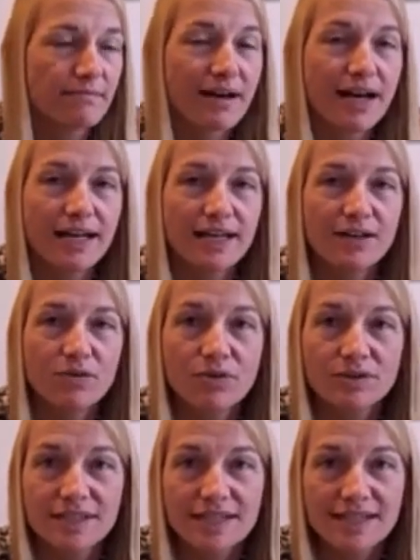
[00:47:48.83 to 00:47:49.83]
my
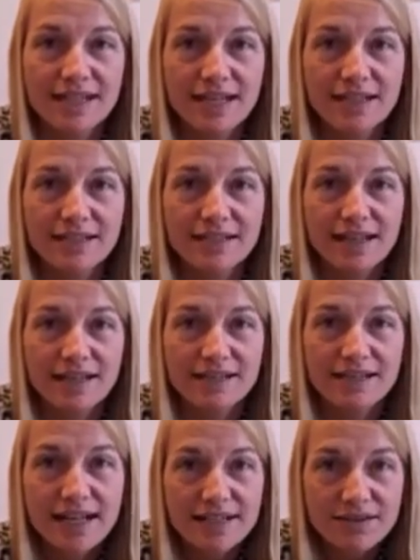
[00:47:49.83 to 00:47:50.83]
oldest son
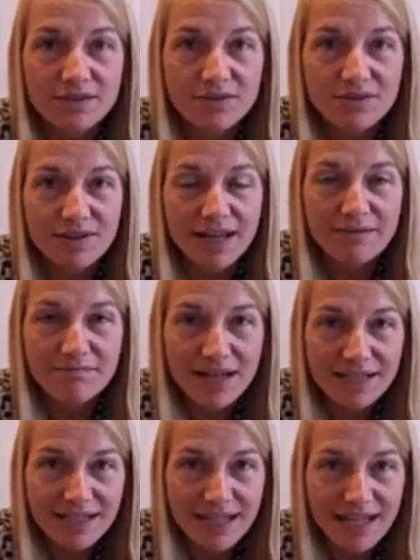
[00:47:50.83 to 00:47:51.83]
does night school on
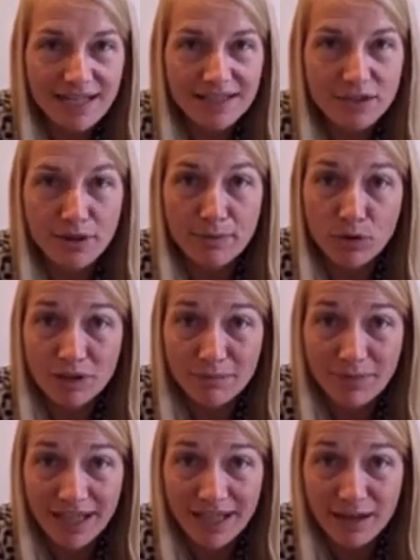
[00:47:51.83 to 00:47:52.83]
Monday, so I'm
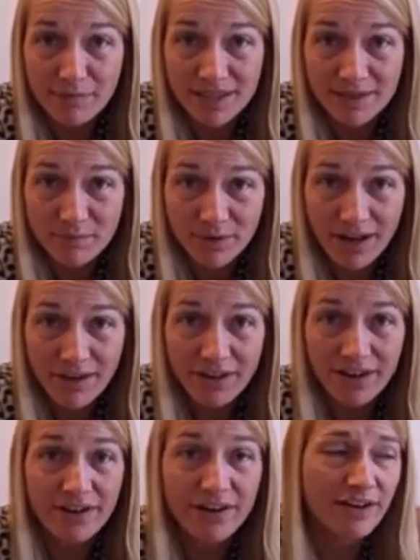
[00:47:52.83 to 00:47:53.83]
only picking up his
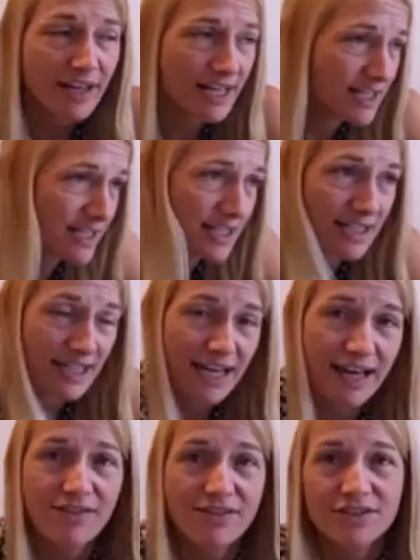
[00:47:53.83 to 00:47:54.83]
brother into the
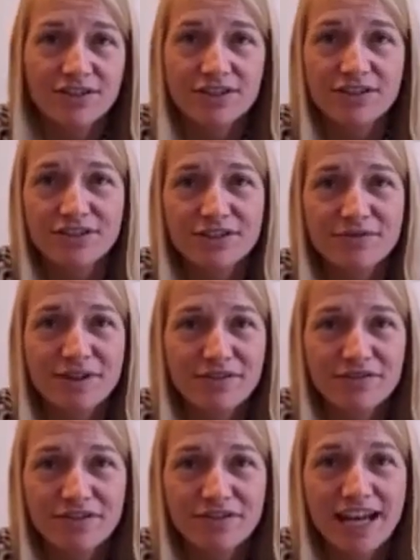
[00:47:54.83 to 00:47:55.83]
calendar so I
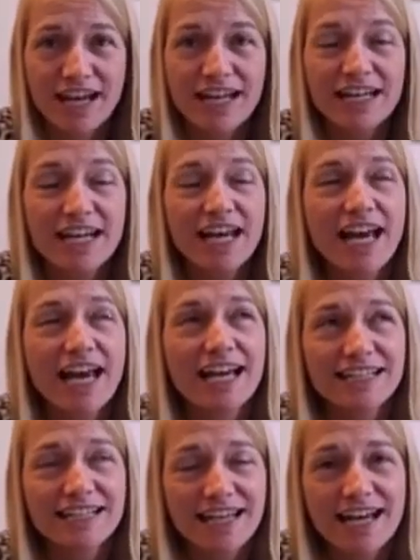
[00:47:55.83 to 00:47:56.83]
don't forget.
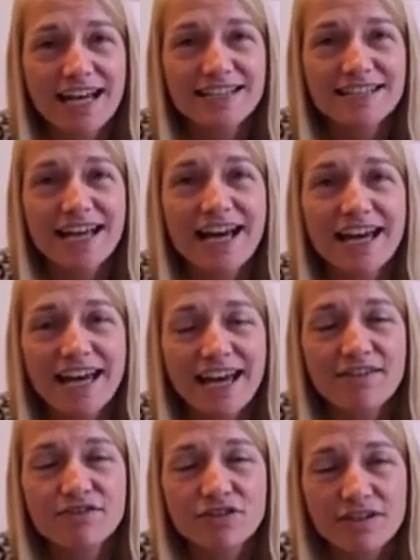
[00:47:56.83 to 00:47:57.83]
And yes, I
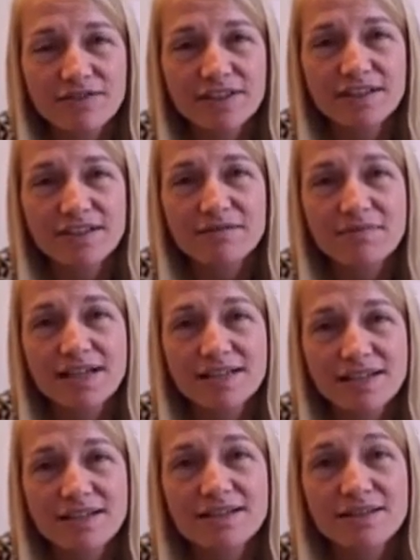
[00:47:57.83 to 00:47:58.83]
have driven to my
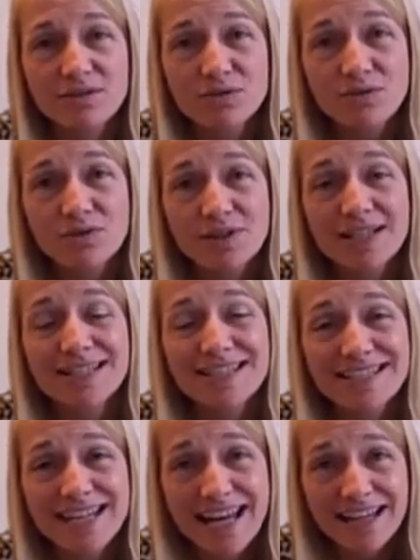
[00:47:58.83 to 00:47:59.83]
son's school and
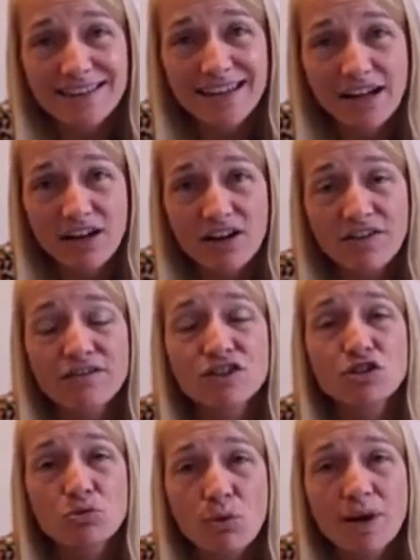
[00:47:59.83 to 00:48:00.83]
sat there for
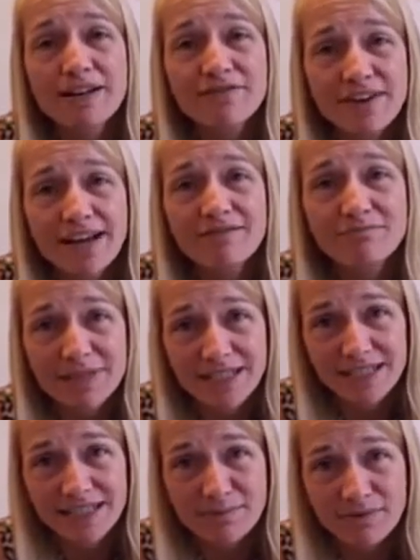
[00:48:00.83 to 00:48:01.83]
25
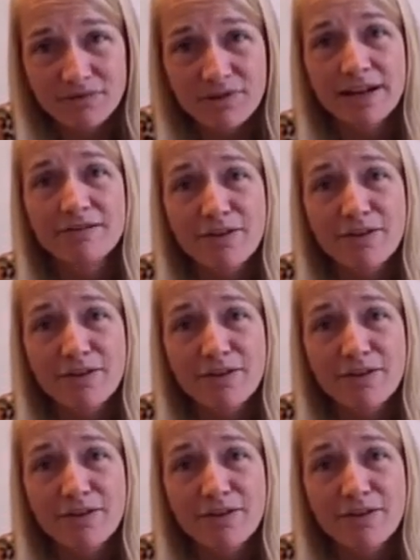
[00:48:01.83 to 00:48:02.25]
minutes before I